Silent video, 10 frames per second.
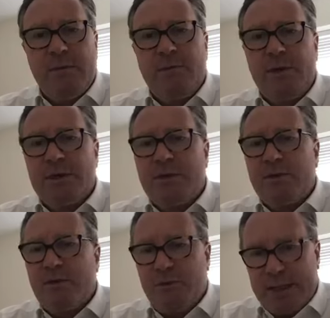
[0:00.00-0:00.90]
but
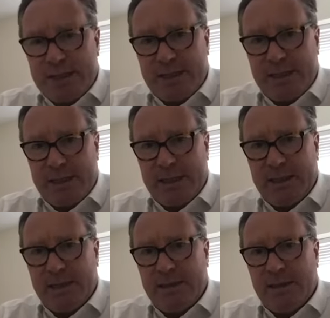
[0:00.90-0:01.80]
critically
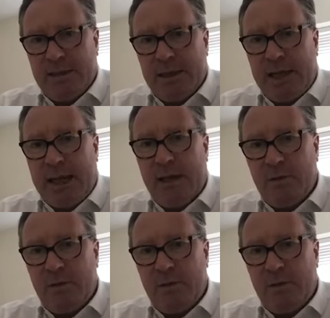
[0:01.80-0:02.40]
how